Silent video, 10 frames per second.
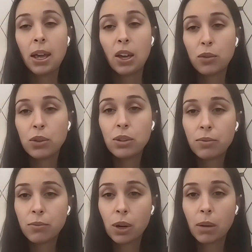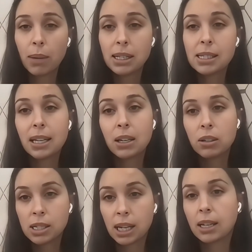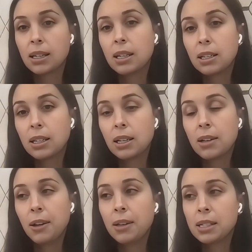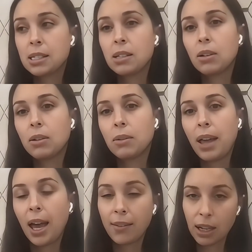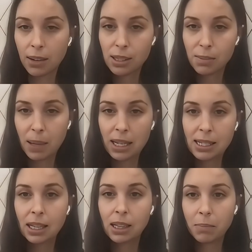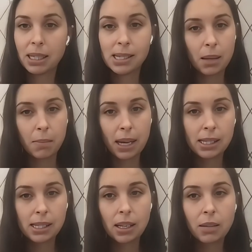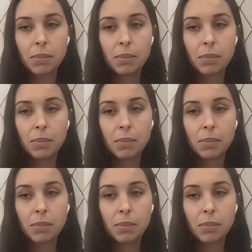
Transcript: If you do it 4 months, they could technically still have enough space at the bedside bassinet,